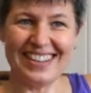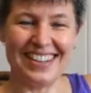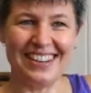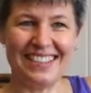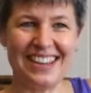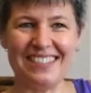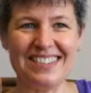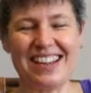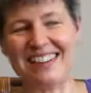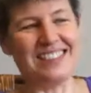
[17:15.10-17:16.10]

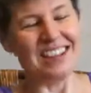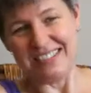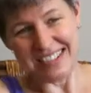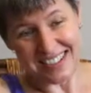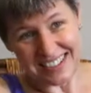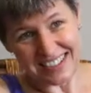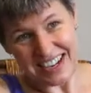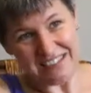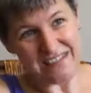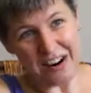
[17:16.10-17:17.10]
that was still
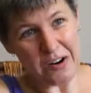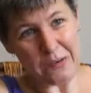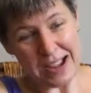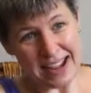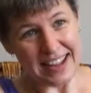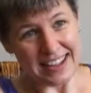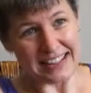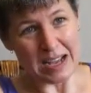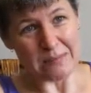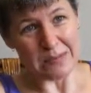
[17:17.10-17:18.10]
kind of far away
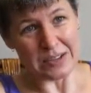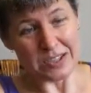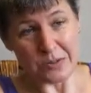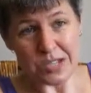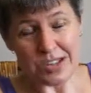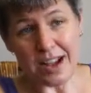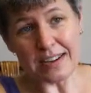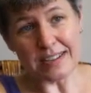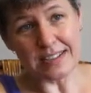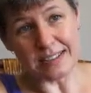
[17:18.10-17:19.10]
at that point. So it was
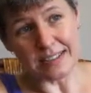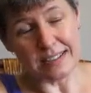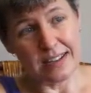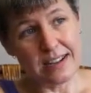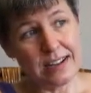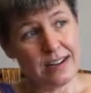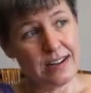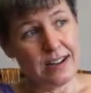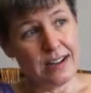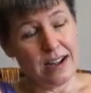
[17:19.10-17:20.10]
not until,
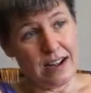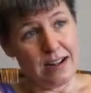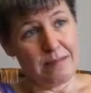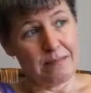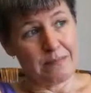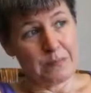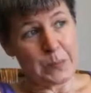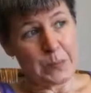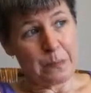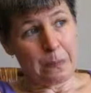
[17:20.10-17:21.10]

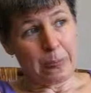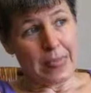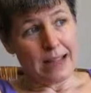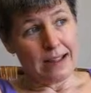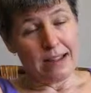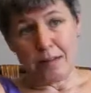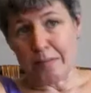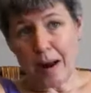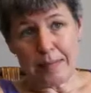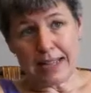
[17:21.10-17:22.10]

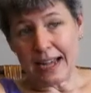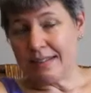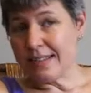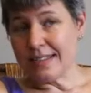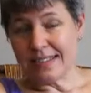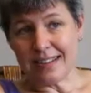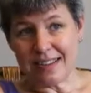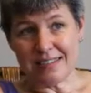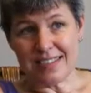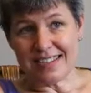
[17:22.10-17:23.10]
probably I was
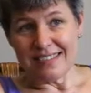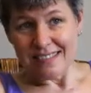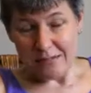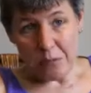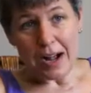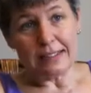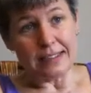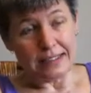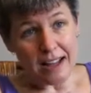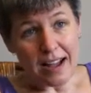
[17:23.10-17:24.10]

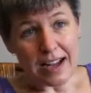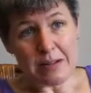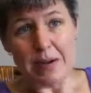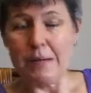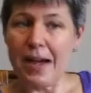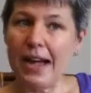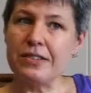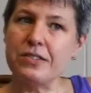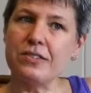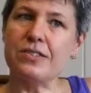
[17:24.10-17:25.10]
well along in my
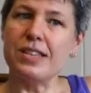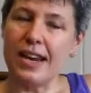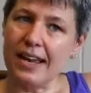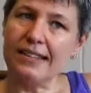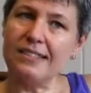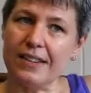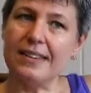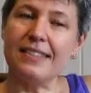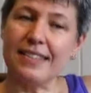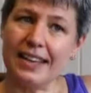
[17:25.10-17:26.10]
master's that I
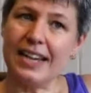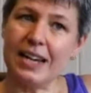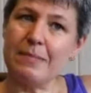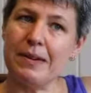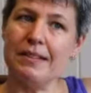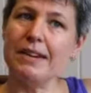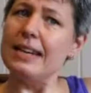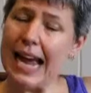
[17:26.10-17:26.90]
started thinking about,